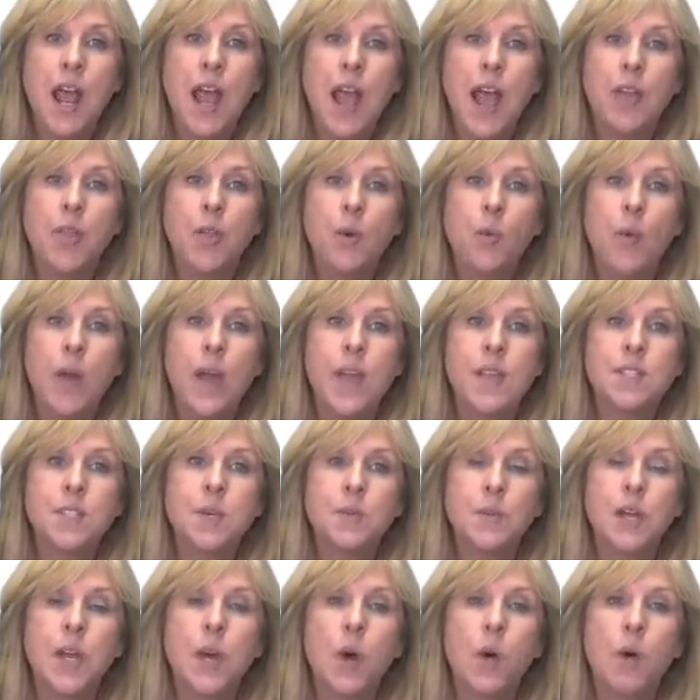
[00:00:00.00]
and the ways that
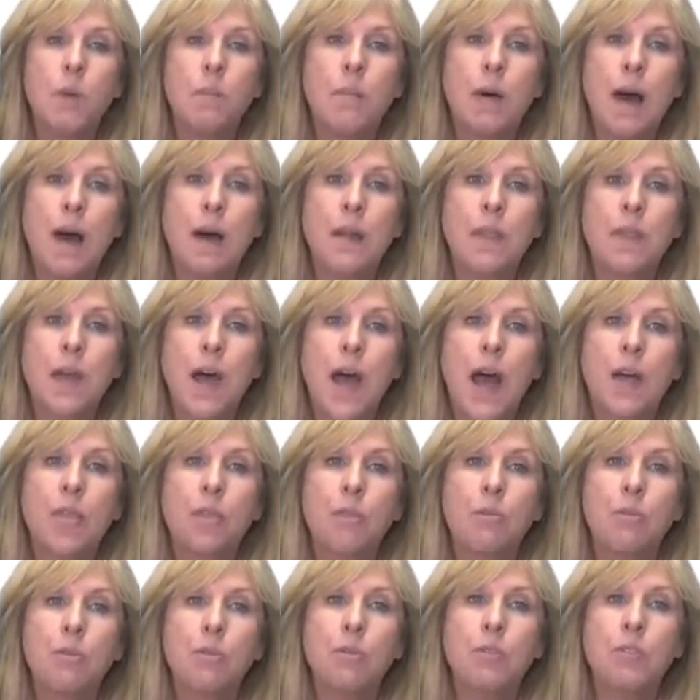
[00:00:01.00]
we go about that
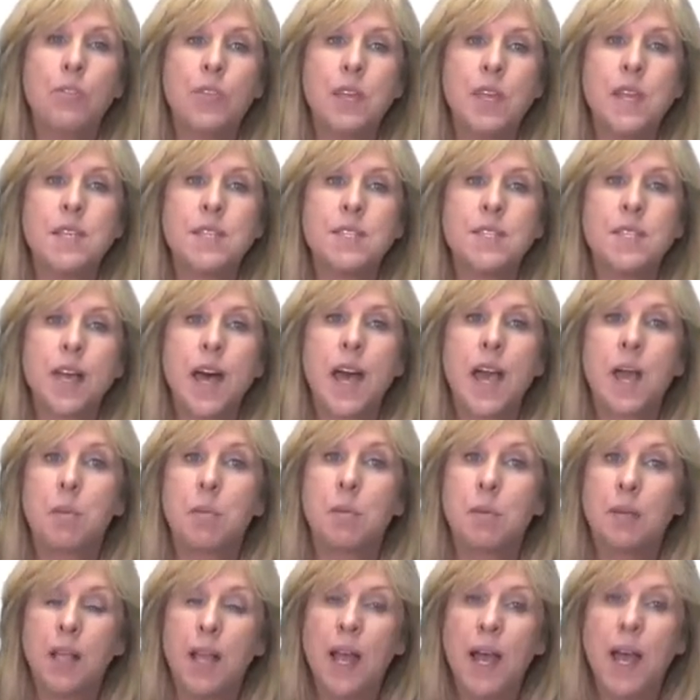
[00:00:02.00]
through things like
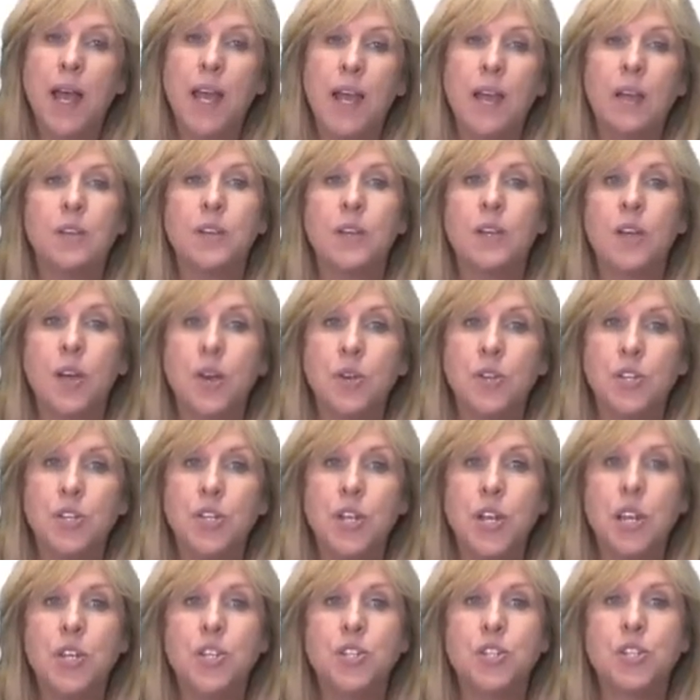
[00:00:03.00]
play and
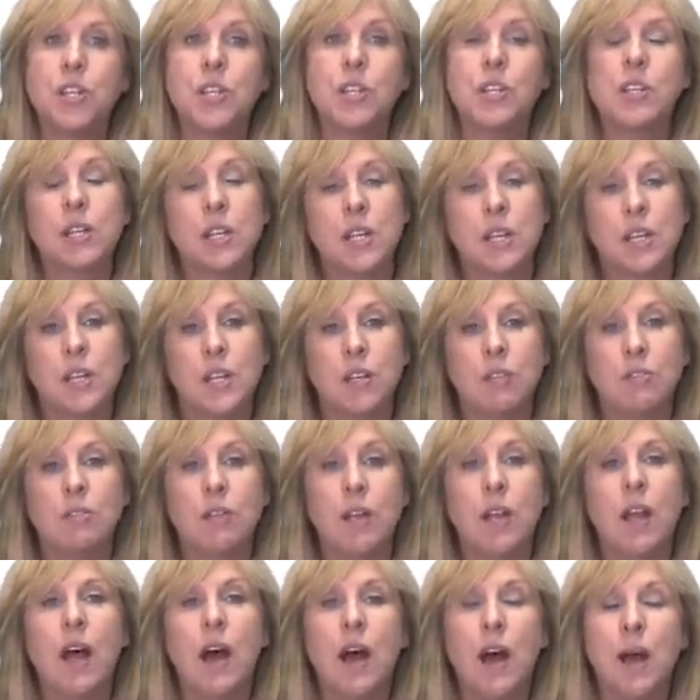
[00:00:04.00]
negotiation.
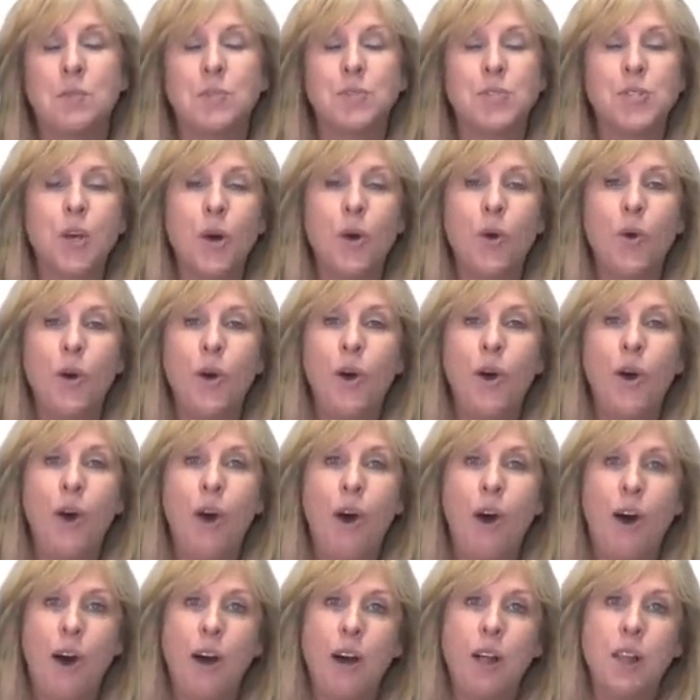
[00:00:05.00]
So
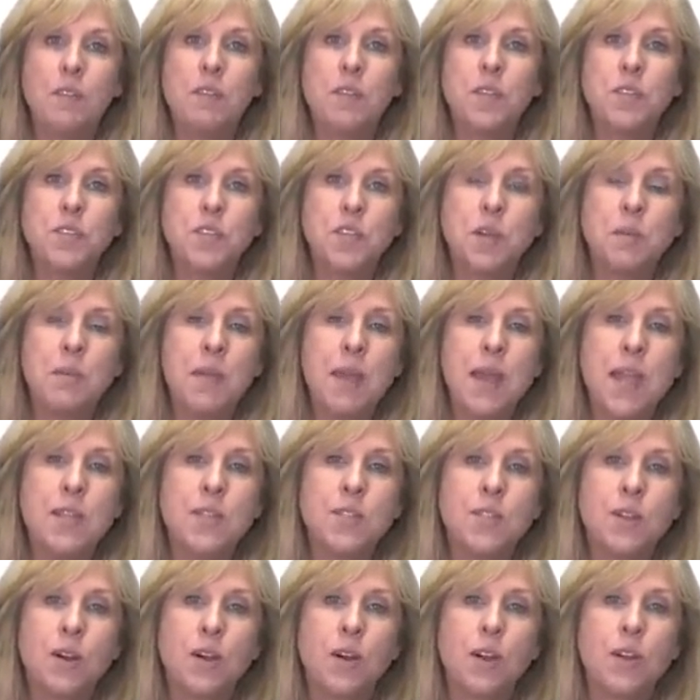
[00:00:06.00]
all of these
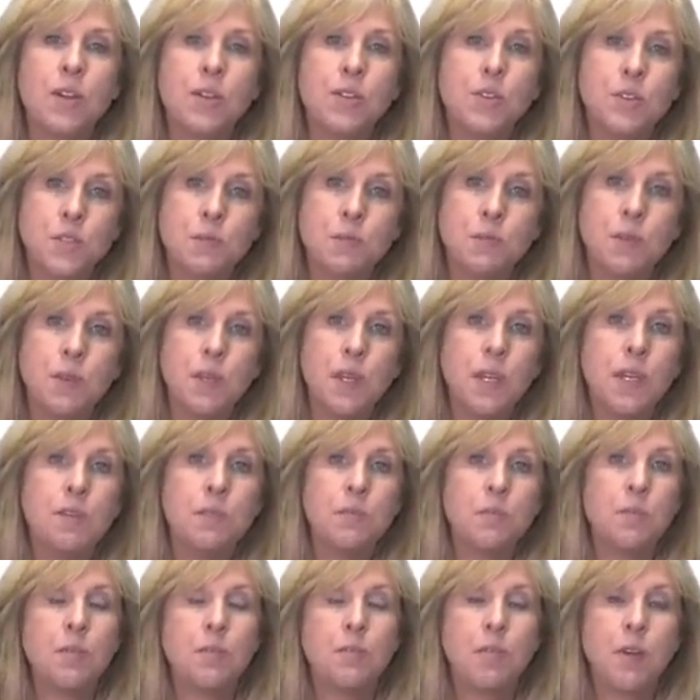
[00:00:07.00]
domains are useful in
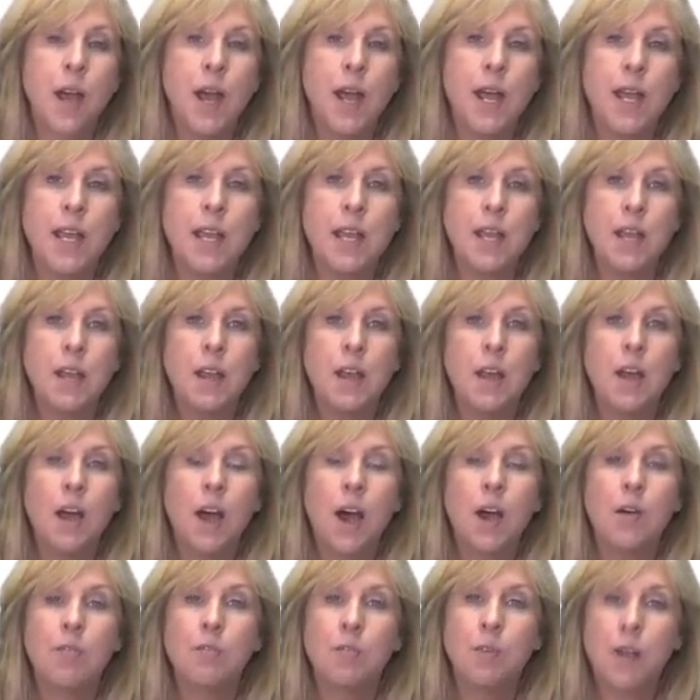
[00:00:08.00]
providing
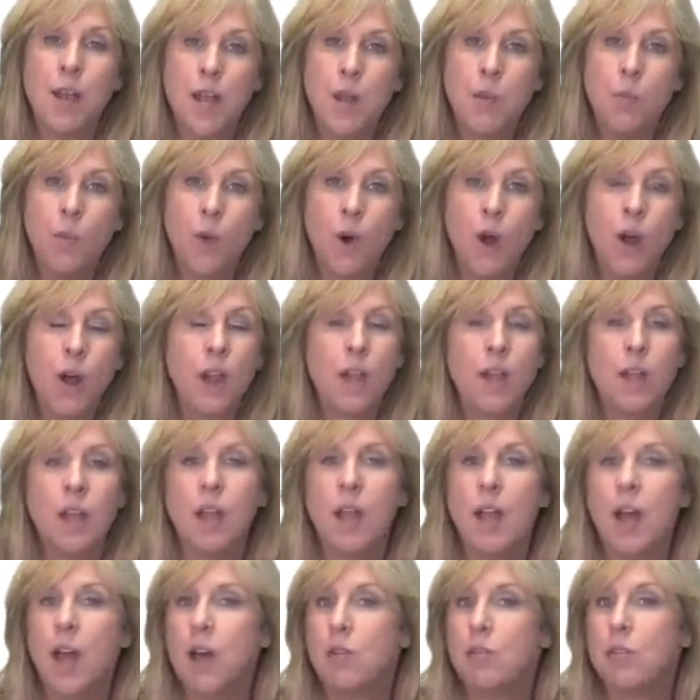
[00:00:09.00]
a framework,
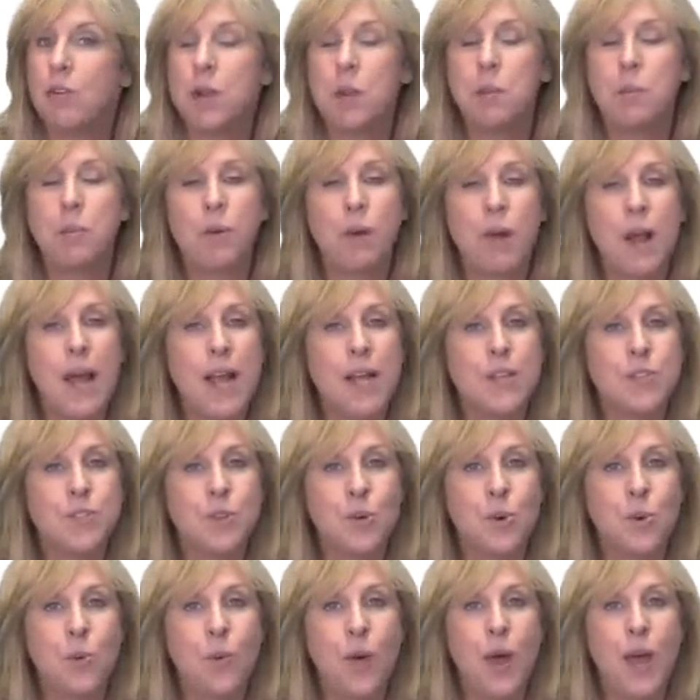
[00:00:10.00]
a very
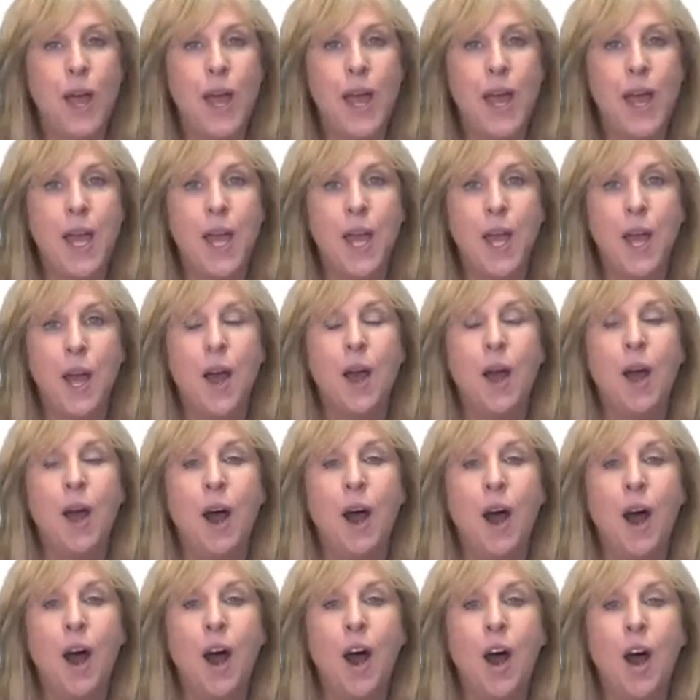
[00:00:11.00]
practical way
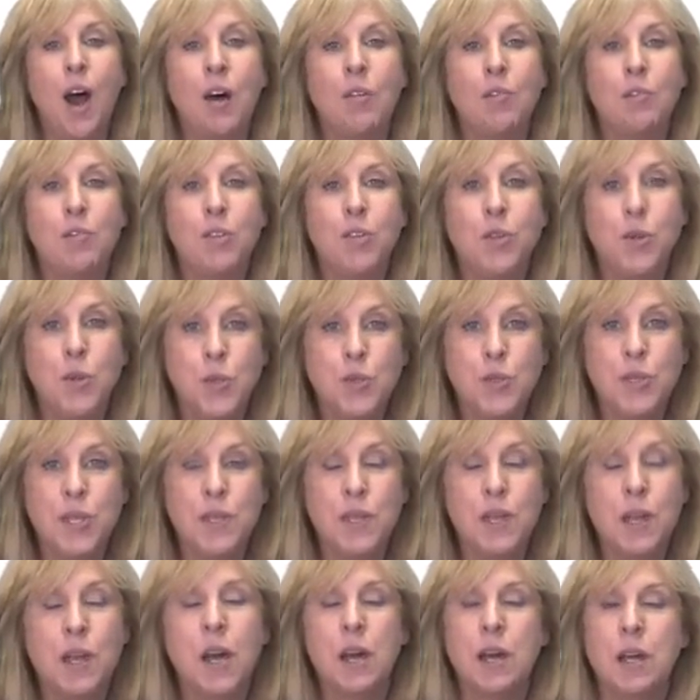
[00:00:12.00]
of using
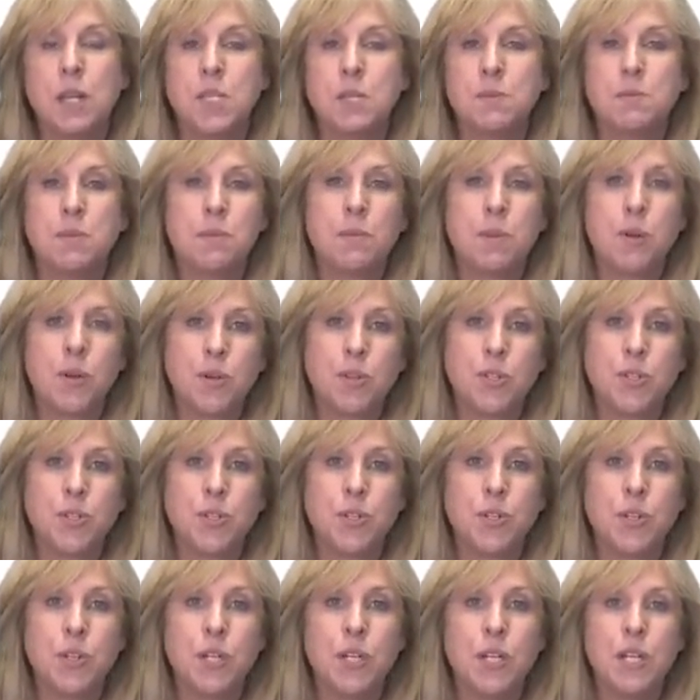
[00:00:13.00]
the concept of
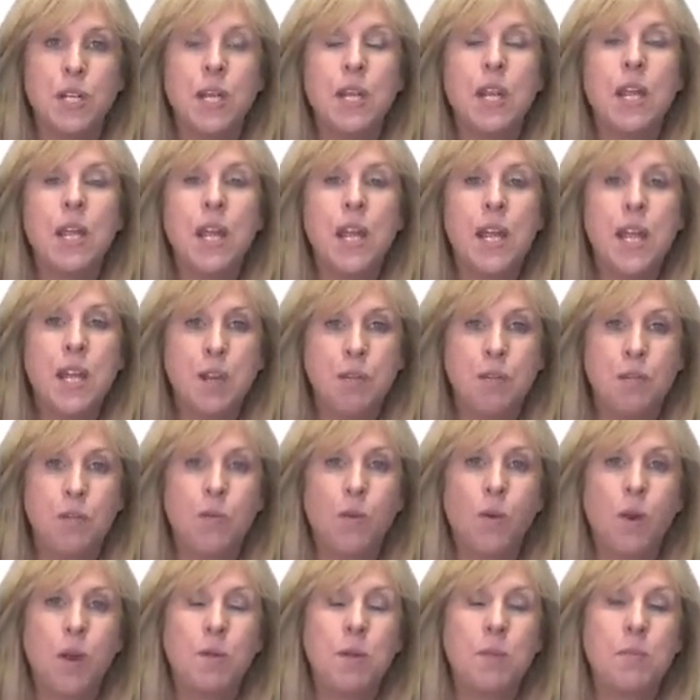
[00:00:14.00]
personhood in
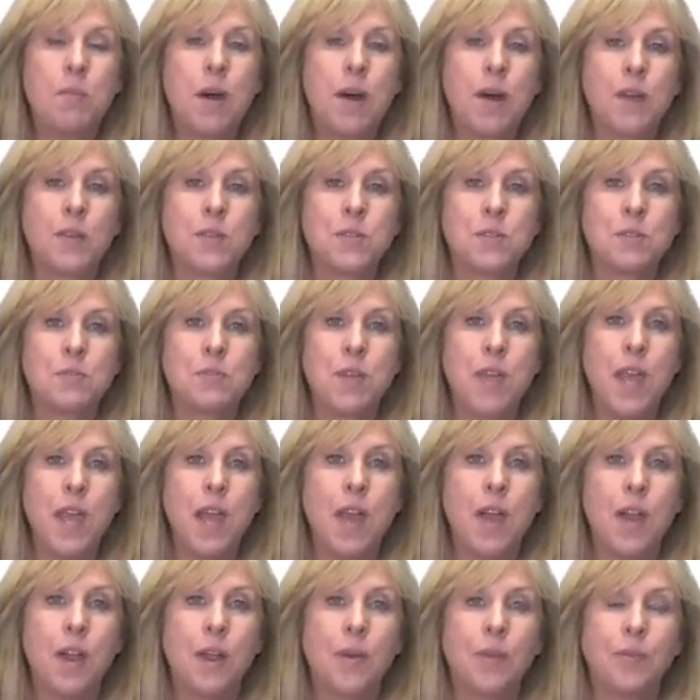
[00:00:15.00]
informing models of
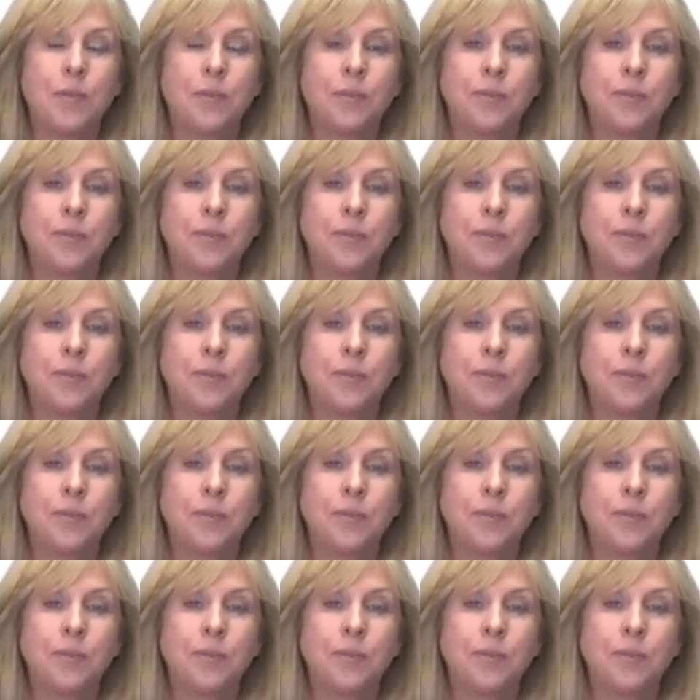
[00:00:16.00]
care.